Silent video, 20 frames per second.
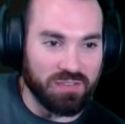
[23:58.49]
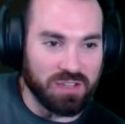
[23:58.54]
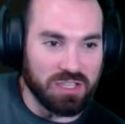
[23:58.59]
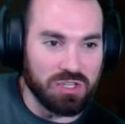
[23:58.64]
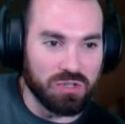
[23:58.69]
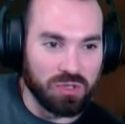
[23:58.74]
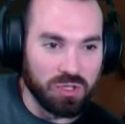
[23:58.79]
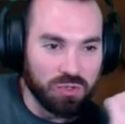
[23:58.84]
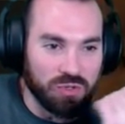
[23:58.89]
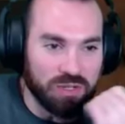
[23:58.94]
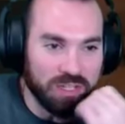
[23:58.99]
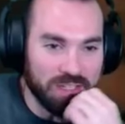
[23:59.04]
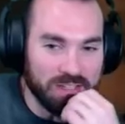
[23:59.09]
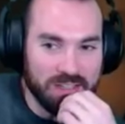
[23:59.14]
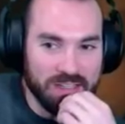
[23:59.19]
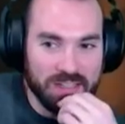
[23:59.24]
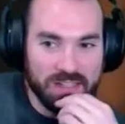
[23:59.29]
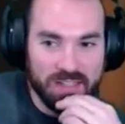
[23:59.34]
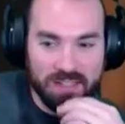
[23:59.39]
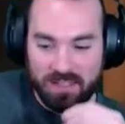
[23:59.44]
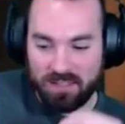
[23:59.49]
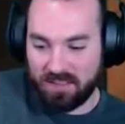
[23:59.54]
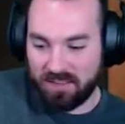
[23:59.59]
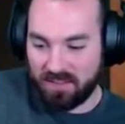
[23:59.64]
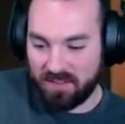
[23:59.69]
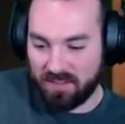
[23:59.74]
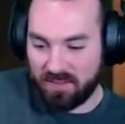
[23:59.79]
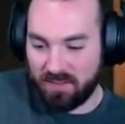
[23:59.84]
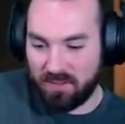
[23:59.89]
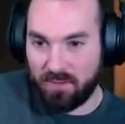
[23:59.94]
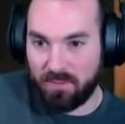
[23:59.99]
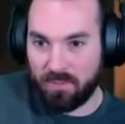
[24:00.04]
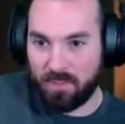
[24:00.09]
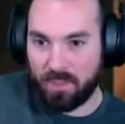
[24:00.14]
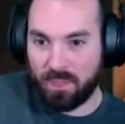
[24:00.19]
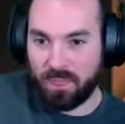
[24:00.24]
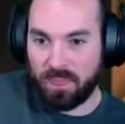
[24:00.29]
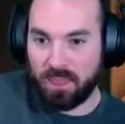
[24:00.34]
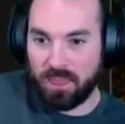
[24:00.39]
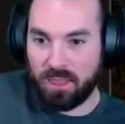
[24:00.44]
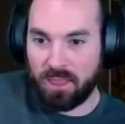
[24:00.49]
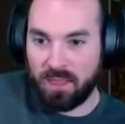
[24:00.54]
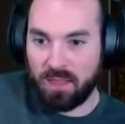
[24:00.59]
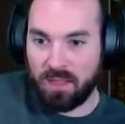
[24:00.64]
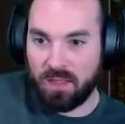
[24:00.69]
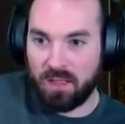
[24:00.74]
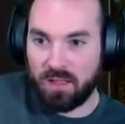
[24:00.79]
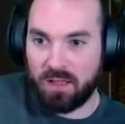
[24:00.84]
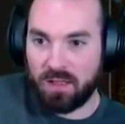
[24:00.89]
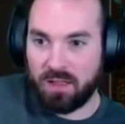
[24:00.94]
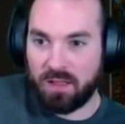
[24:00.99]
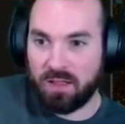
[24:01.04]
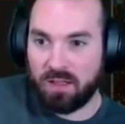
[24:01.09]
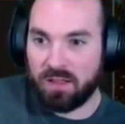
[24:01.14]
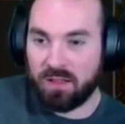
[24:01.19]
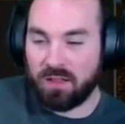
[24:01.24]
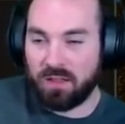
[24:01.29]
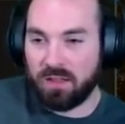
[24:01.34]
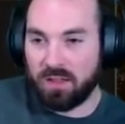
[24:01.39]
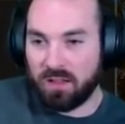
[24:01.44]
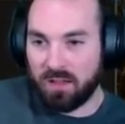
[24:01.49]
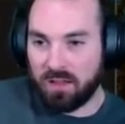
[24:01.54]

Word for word: Can you loot it? Uh, I think you can.